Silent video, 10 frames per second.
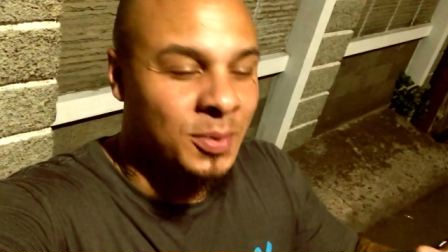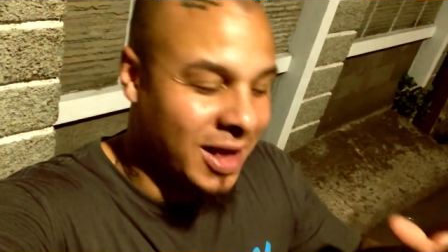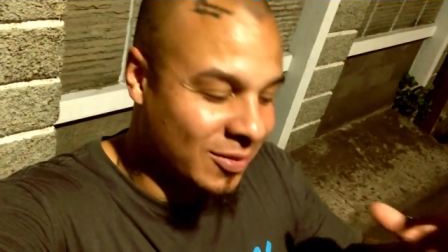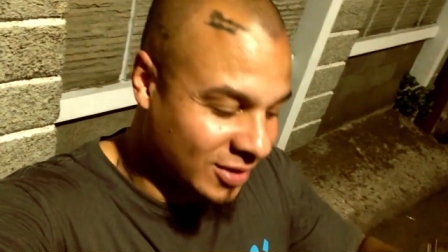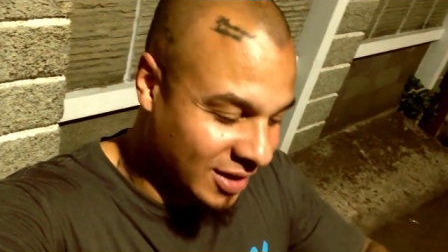
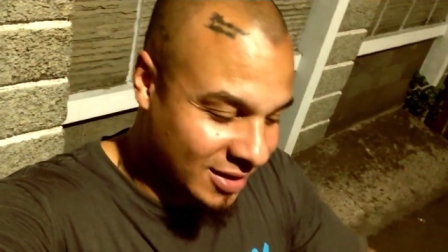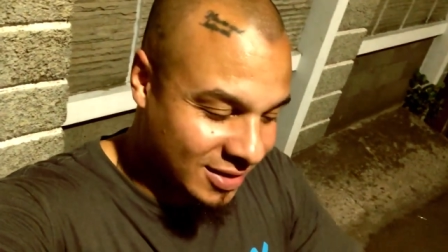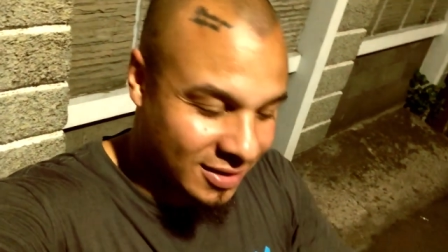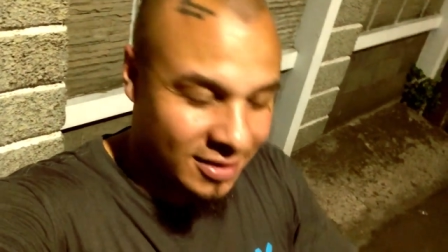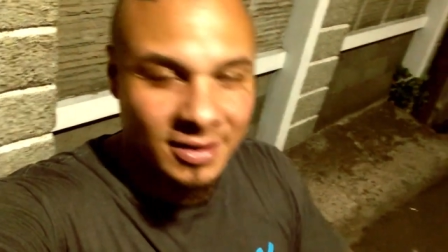But after
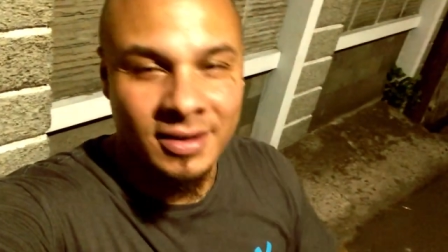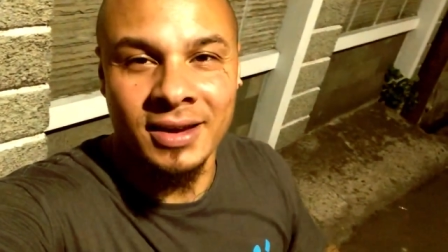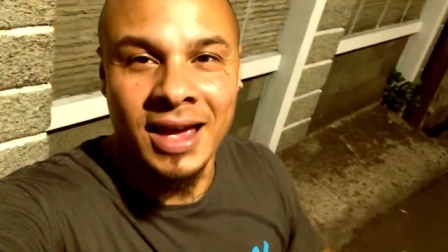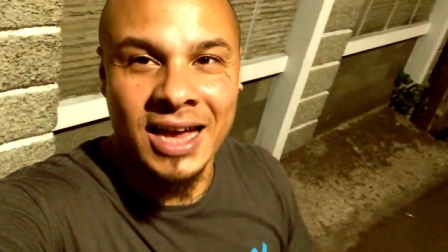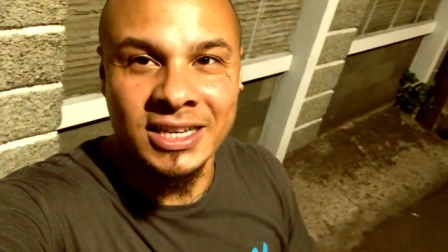that,
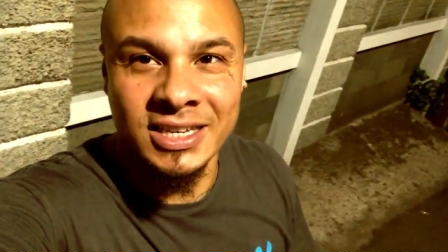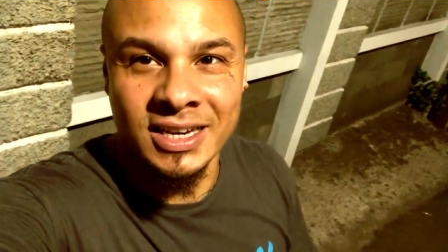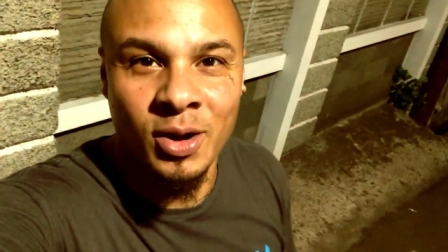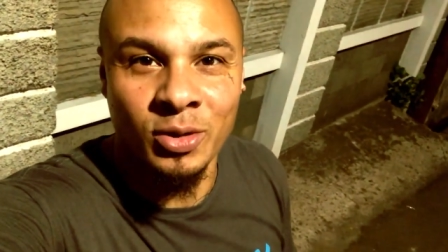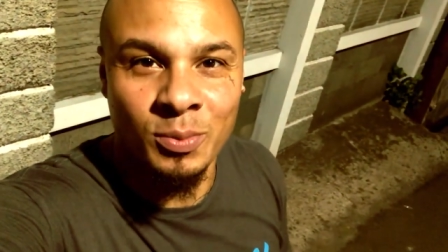I
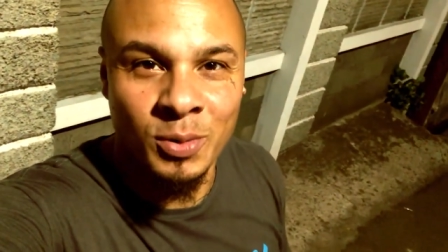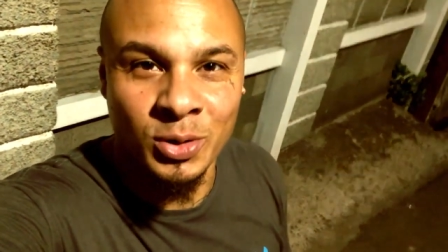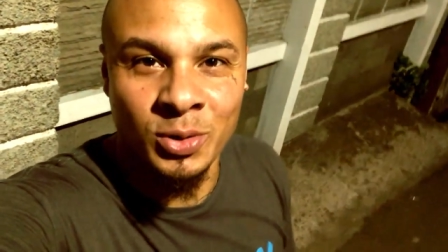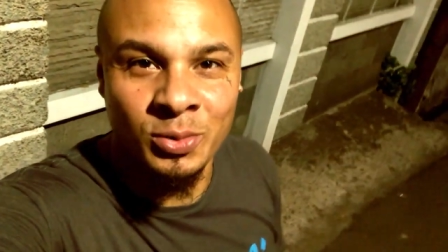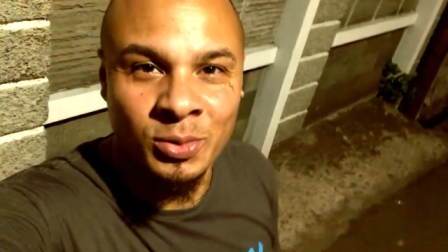checked on the
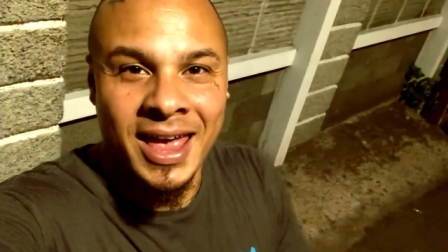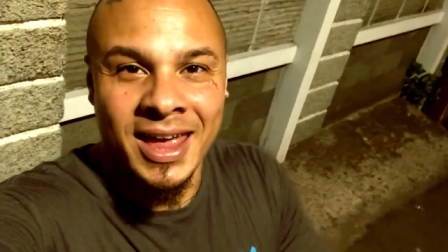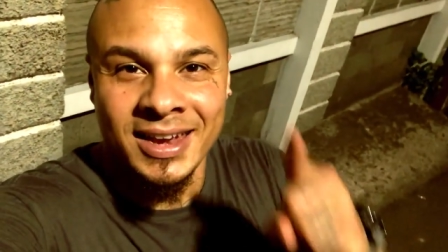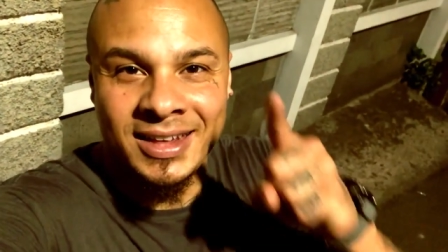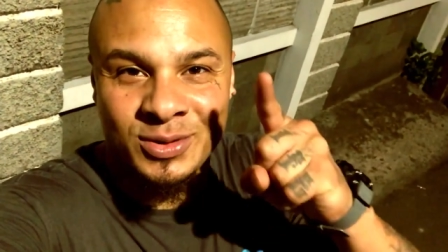menu
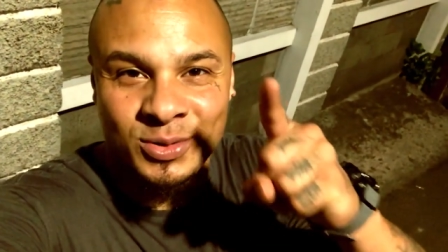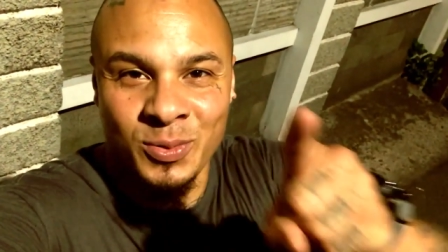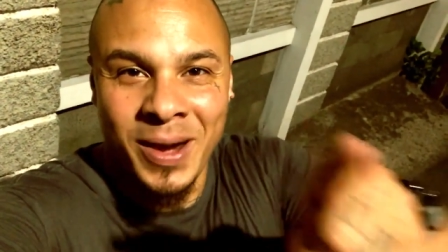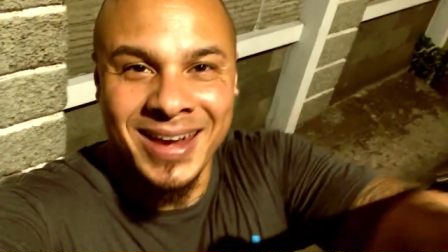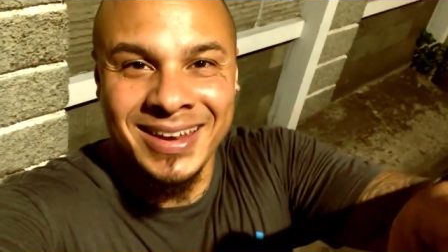and it's
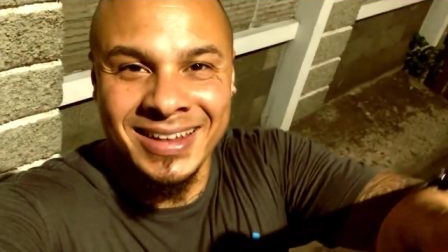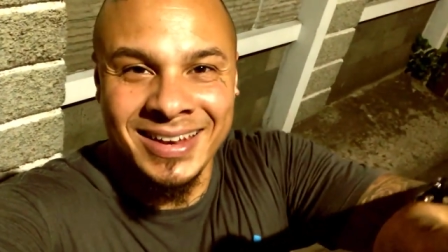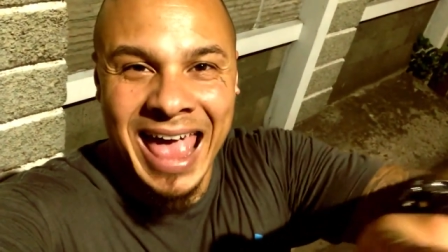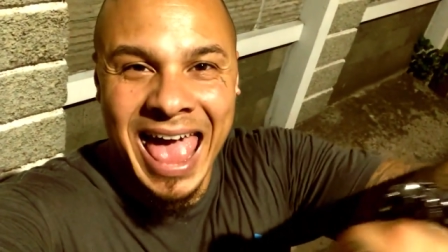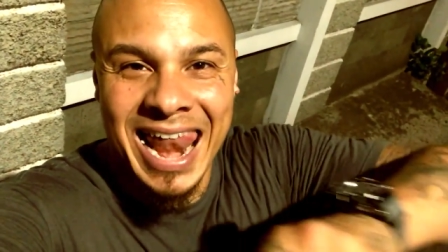
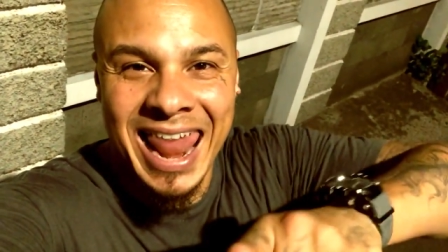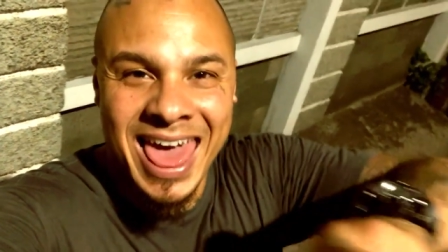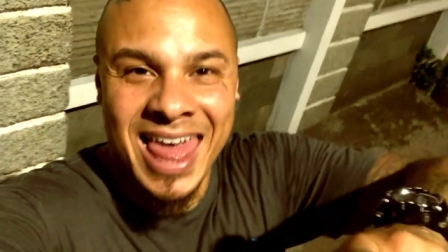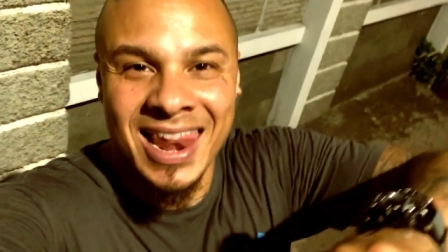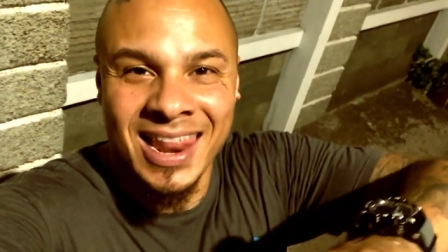written
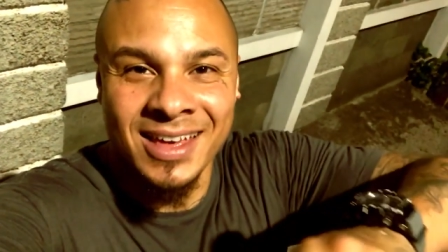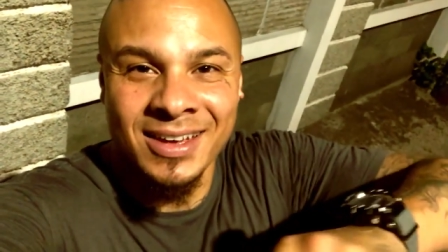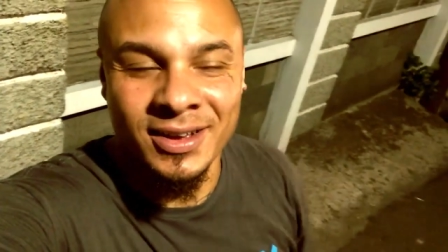halal.